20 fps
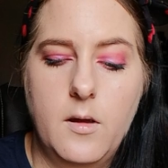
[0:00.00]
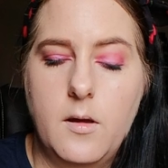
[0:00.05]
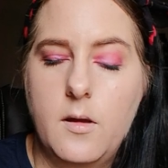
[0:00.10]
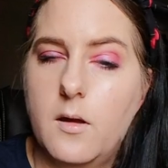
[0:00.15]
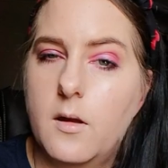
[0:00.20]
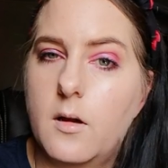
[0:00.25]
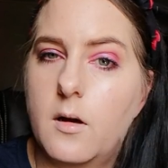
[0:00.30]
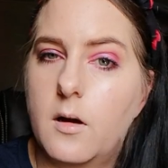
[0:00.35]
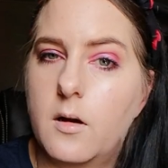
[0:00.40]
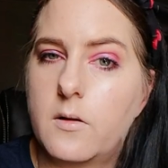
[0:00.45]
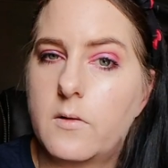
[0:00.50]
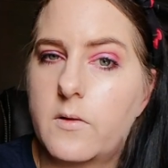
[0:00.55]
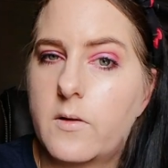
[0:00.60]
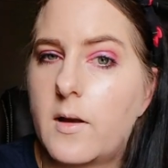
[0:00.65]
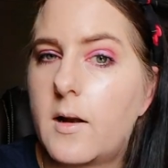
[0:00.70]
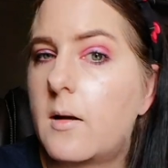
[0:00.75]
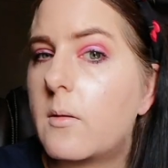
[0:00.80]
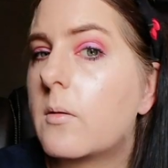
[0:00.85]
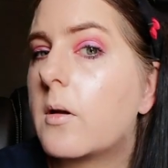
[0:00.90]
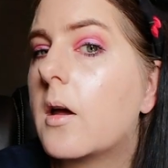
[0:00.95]
You can't
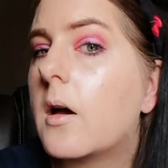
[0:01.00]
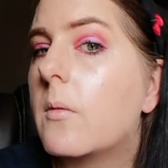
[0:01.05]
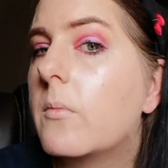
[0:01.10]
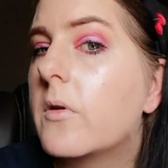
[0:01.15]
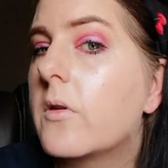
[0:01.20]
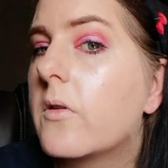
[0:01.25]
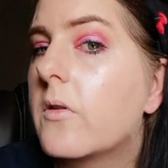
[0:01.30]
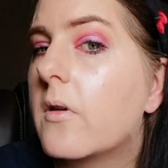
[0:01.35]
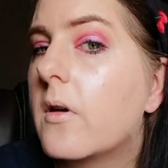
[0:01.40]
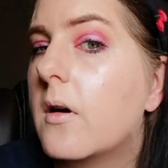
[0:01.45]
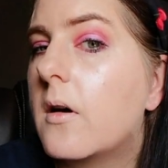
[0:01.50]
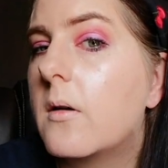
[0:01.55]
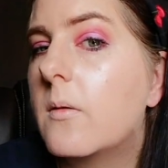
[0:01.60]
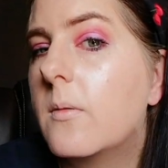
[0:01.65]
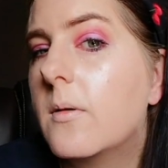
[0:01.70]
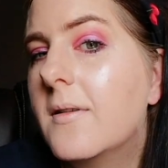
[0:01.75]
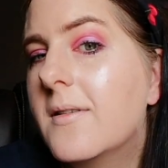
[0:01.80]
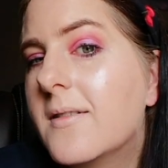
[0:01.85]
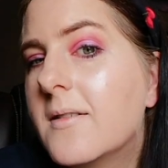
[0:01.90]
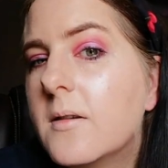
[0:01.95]
tell on camera,
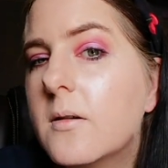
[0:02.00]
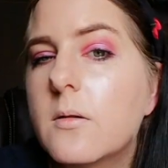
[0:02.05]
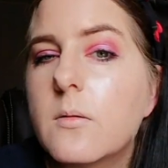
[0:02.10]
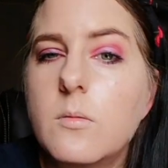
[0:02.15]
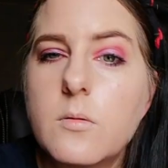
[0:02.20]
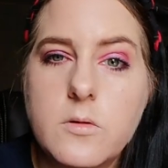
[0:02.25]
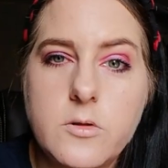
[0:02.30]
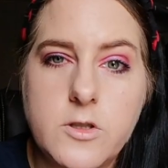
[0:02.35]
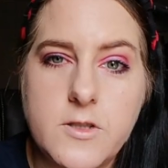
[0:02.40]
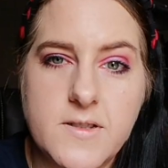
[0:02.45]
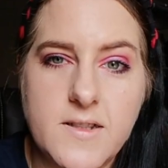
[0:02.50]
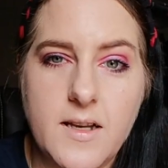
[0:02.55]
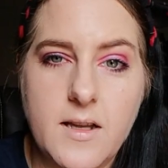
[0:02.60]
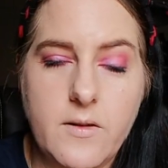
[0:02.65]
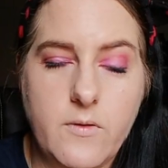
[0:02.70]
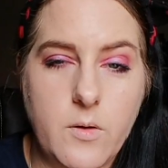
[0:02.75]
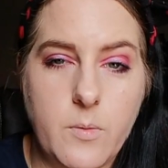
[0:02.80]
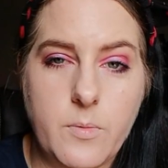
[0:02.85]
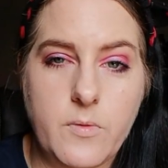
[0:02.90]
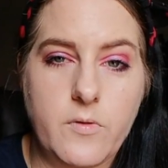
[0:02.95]
so we'll just
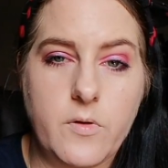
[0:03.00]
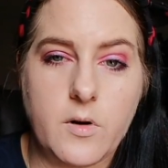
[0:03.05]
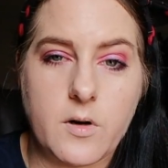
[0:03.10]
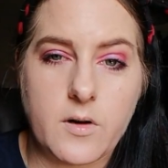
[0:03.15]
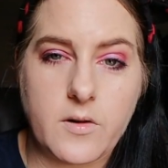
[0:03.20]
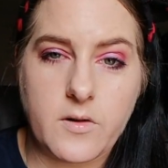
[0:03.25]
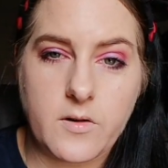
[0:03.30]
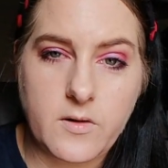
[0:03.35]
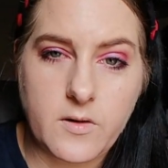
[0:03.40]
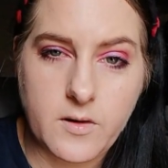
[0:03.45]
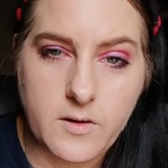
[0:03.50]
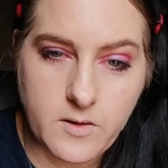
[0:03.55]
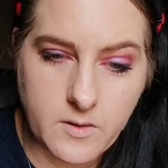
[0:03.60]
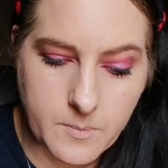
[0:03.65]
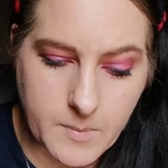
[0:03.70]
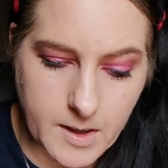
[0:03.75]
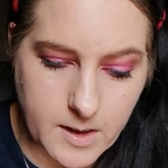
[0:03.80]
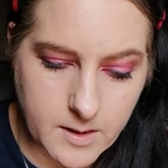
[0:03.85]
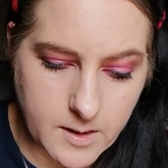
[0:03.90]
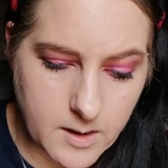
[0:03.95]
leave it before I decide
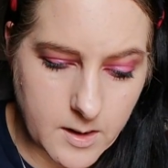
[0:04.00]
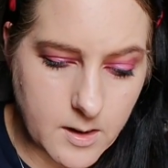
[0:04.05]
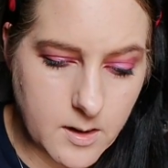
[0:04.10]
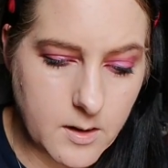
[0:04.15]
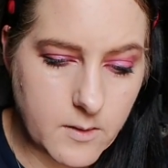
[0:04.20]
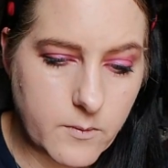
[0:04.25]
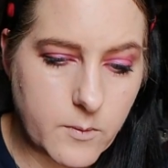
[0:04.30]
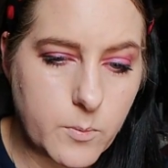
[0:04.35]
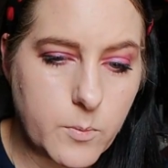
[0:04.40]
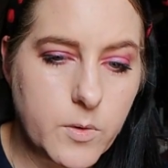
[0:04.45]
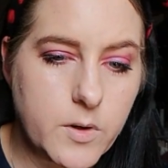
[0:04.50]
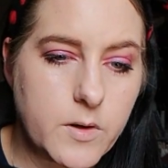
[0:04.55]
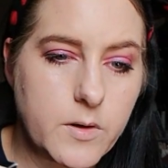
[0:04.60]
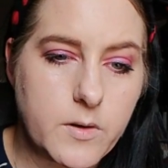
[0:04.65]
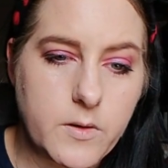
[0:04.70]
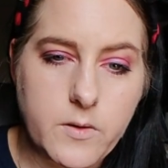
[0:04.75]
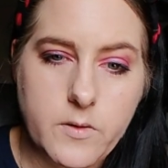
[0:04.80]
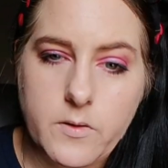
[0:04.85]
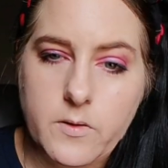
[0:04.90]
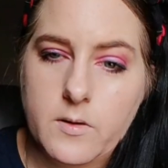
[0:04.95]
to make it even
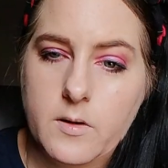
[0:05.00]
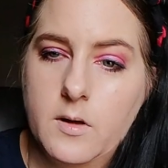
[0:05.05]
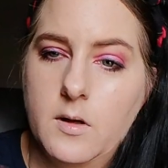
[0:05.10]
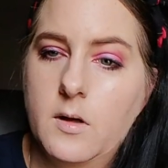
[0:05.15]
worse.